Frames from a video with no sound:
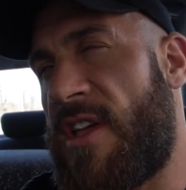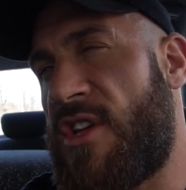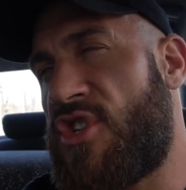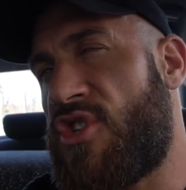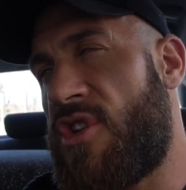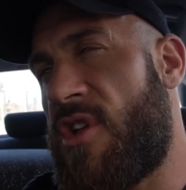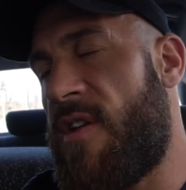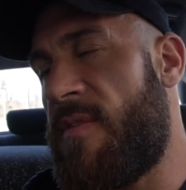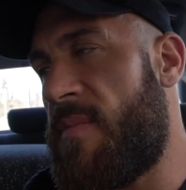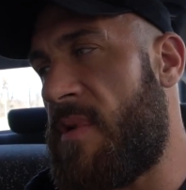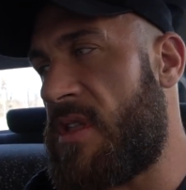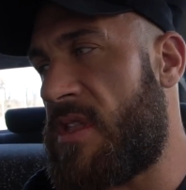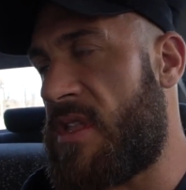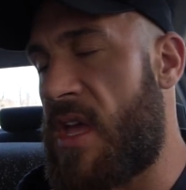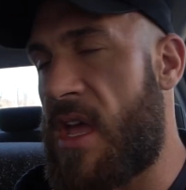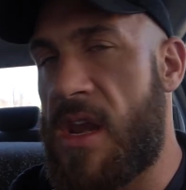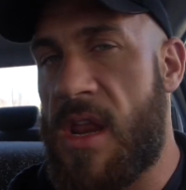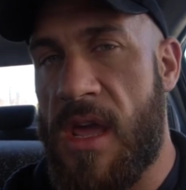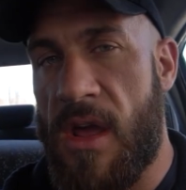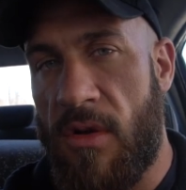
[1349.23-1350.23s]
I should have, but
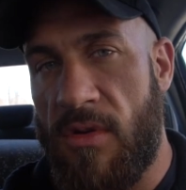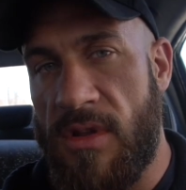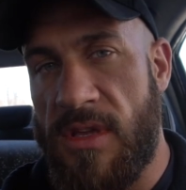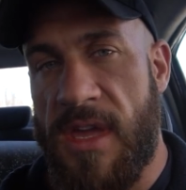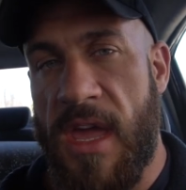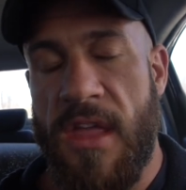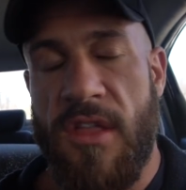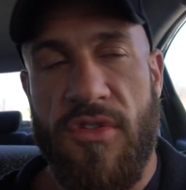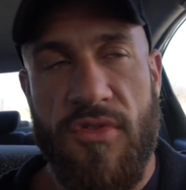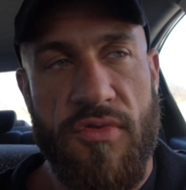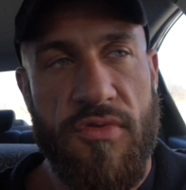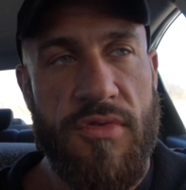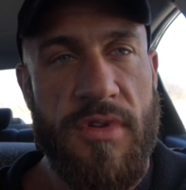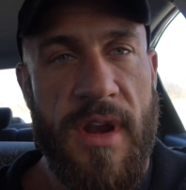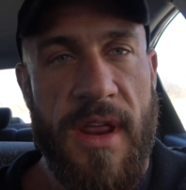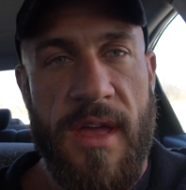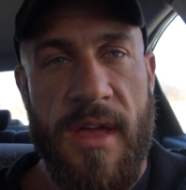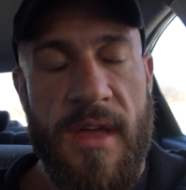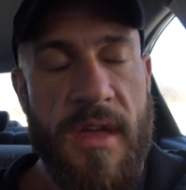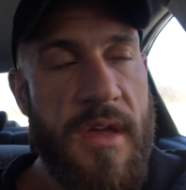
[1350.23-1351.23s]
then I only gained two
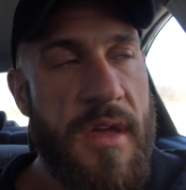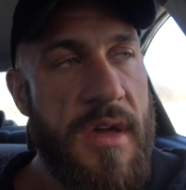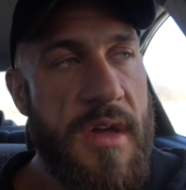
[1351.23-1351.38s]
and a,